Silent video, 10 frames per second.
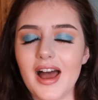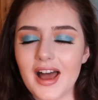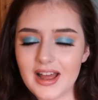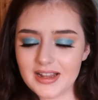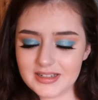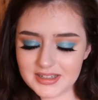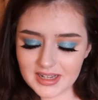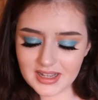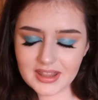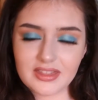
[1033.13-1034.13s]
and
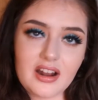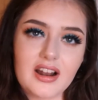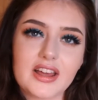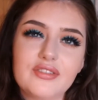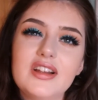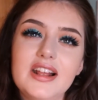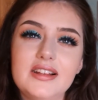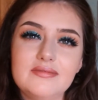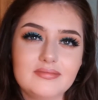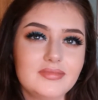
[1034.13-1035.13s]
they're like
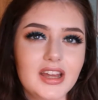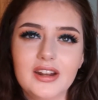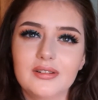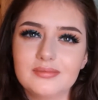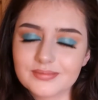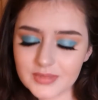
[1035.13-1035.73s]
really, you know,